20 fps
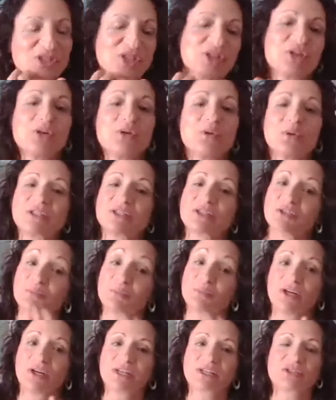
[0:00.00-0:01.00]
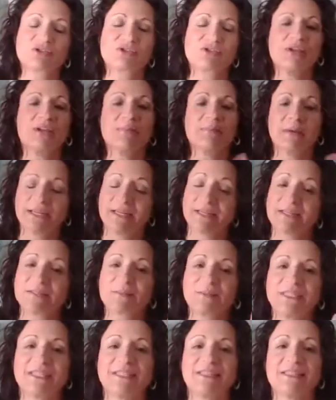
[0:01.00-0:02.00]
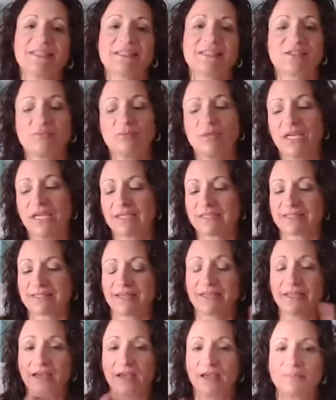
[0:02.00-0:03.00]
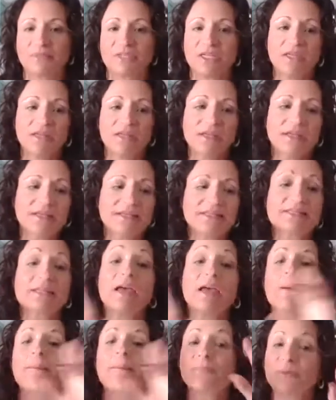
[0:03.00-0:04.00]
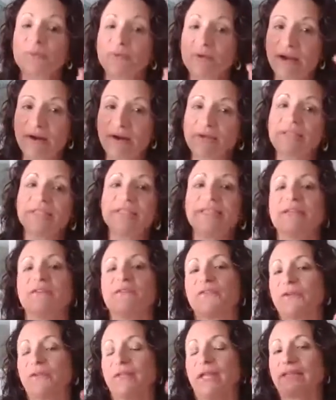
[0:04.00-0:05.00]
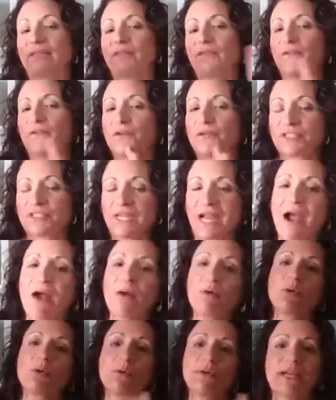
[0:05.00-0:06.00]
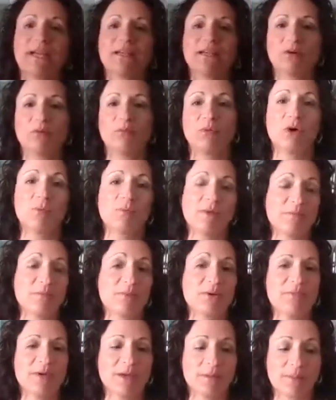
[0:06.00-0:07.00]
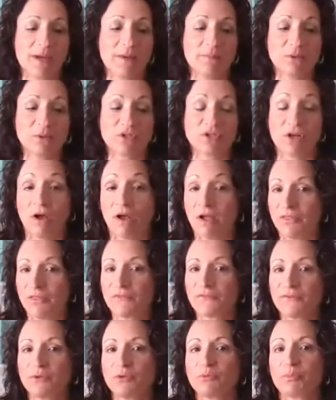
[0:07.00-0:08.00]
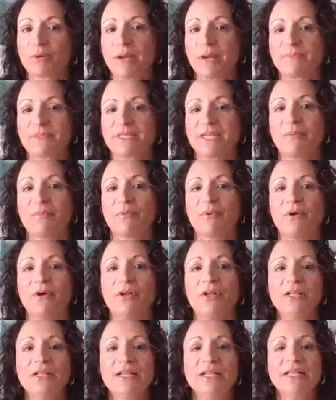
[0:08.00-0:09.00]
do, which is more extreme, my husband did this to me because I kept temporarily for like the first hour when I'd come home, I'd put my papers on the food prep table.